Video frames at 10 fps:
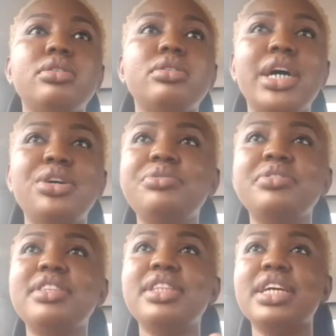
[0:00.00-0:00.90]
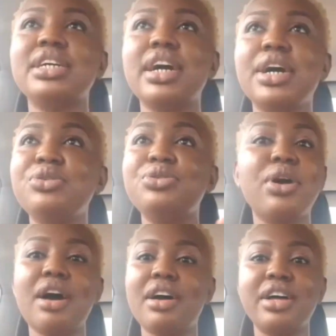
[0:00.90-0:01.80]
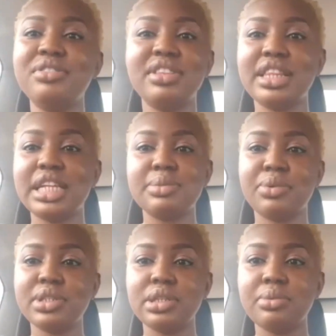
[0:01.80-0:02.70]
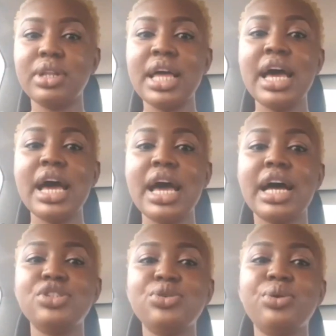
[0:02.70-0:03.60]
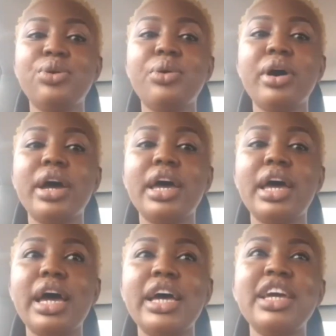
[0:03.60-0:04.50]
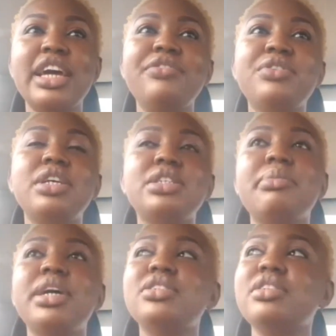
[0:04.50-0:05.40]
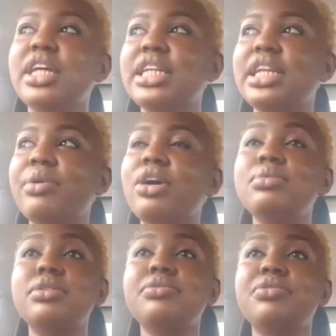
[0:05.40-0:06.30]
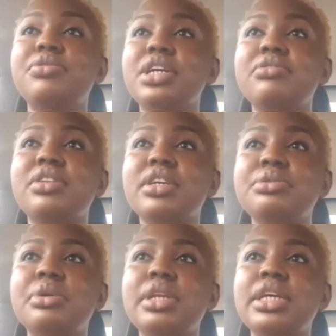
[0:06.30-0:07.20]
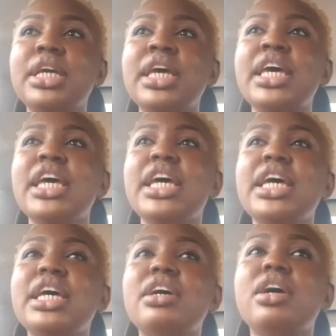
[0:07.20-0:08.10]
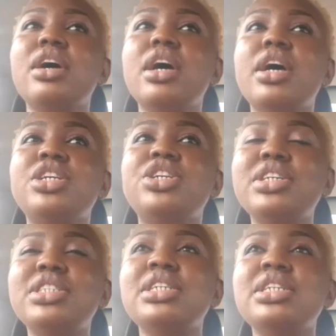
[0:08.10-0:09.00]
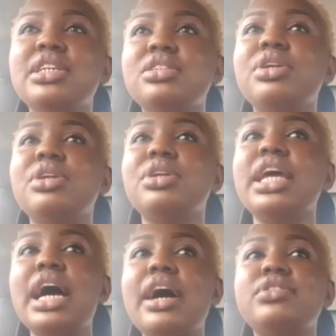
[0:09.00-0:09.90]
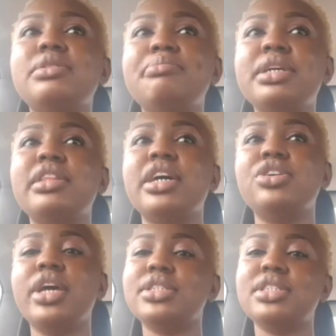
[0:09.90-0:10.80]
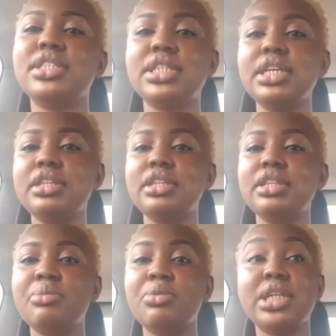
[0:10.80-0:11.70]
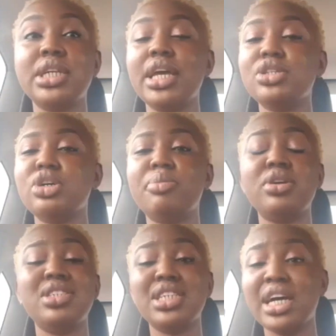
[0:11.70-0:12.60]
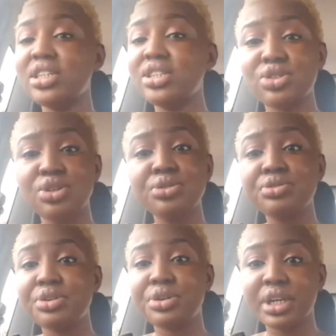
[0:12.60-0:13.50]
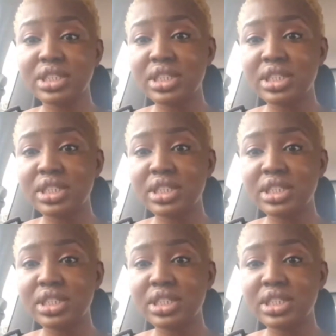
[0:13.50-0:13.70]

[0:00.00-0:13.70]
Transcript: I don't know how. I don't think that's possible. And so I think I even need to mention that when it comes to forgiveness, really, it doesn't necessarily have to be that you get to see them or that they get to apologize to you for it.